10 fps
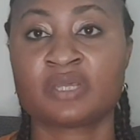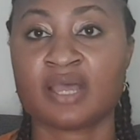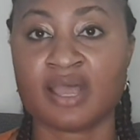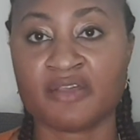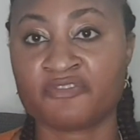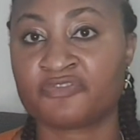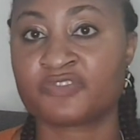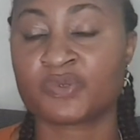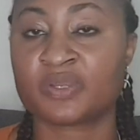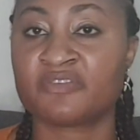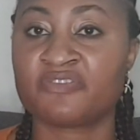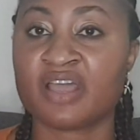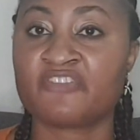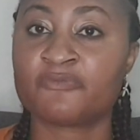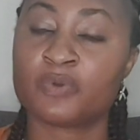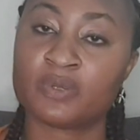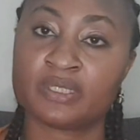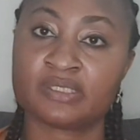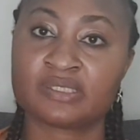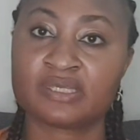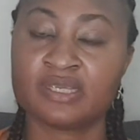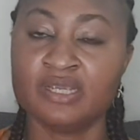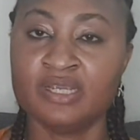have 25 points.